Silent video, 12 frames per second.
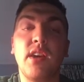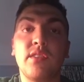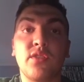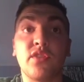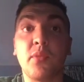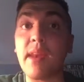
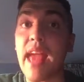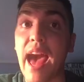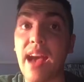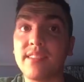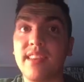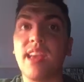So if somebody
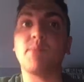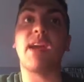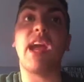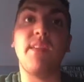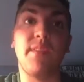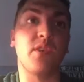has a
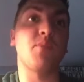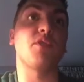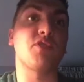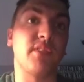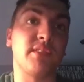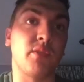behavior or
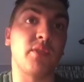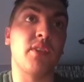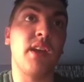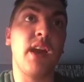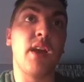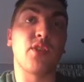emotional
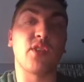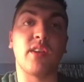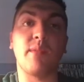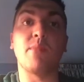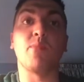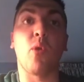disorder, they're going
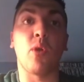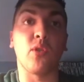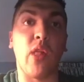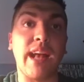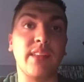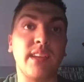to be more
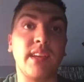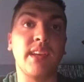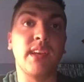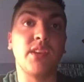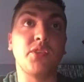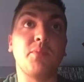likely
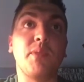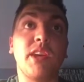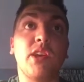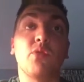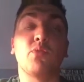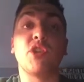to
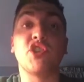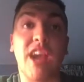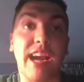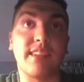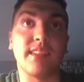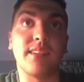be
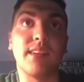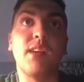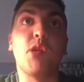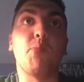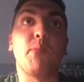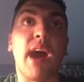rejected
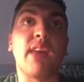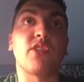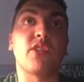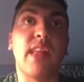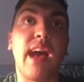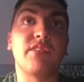by
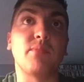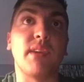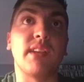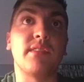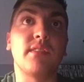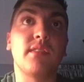their
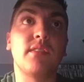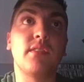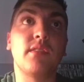classmates.